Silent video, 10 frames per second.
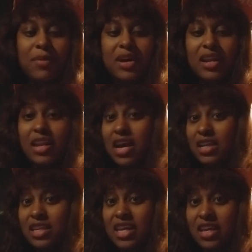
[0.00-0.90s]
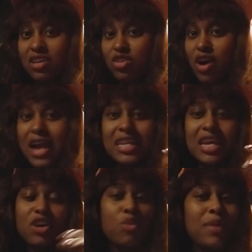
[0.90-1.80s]
But luckily, you know, I
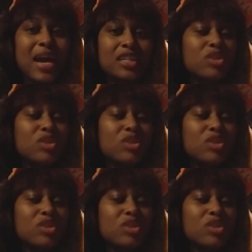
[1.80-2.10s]
didn't go back